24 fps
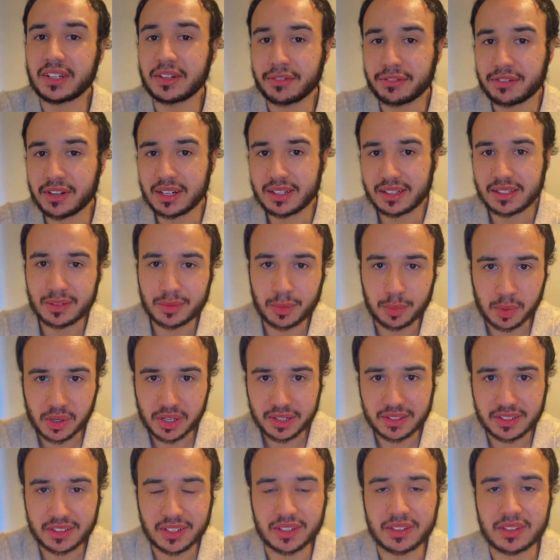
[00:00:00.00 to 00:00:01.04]
In fact, the
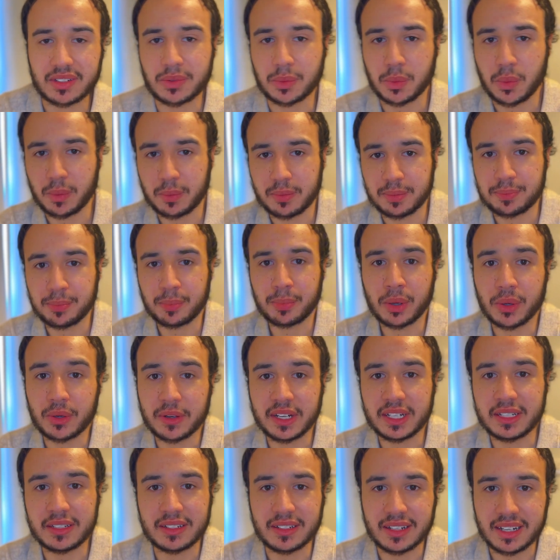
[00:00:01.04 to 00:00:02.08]
British put
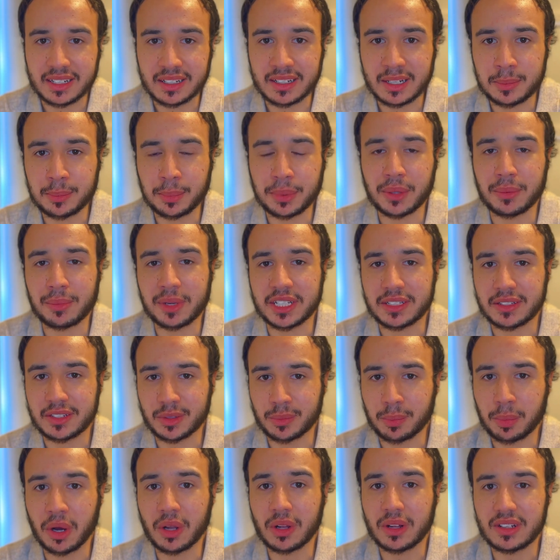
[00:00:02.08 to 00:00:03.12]
in and
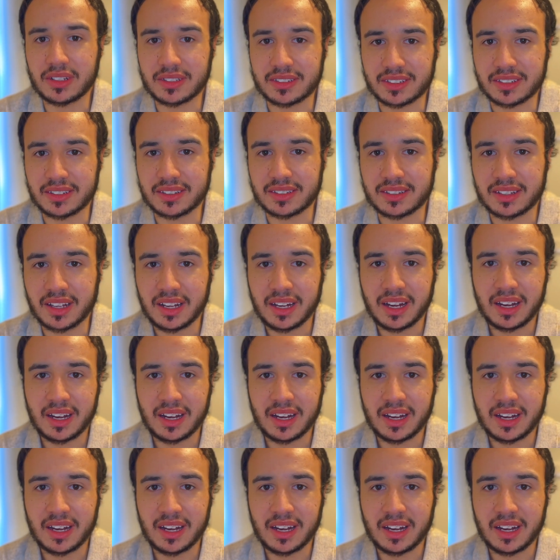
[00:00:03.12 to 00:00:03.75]
implemented policies